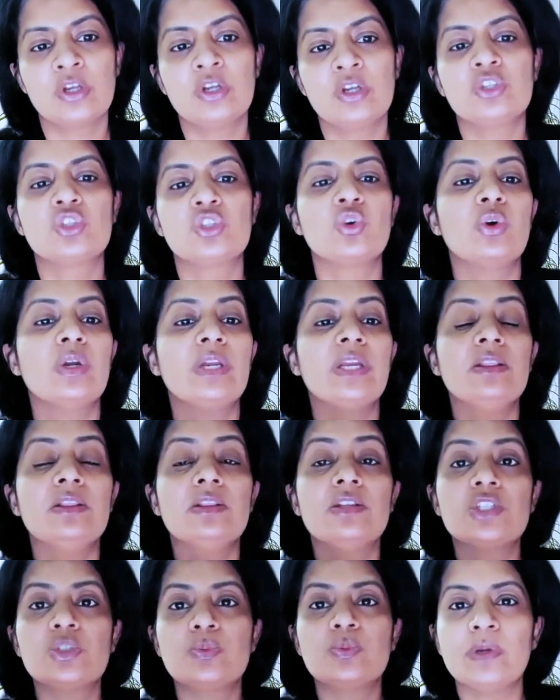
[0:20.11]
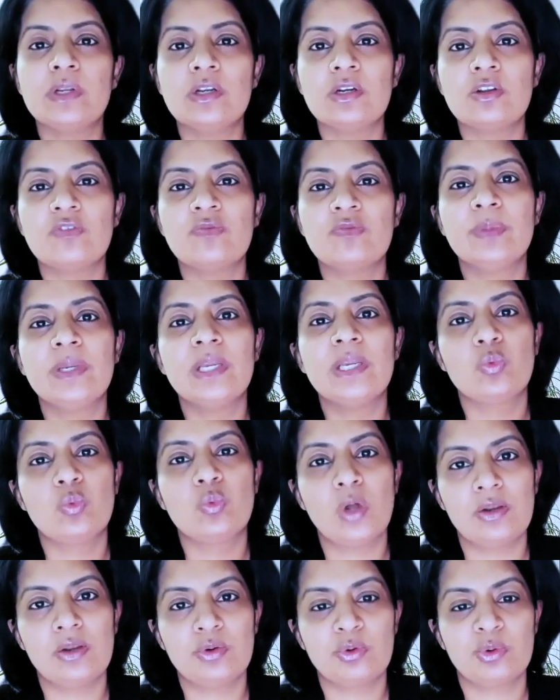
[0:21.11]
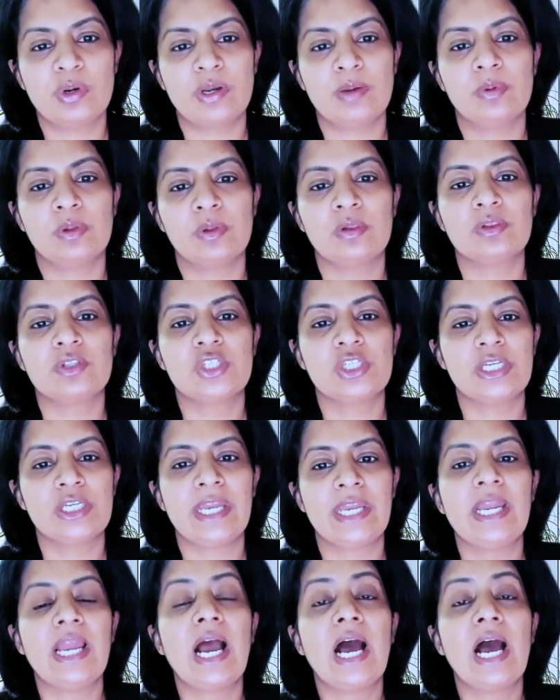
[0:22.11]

So, in the spirit of being vulnerable today,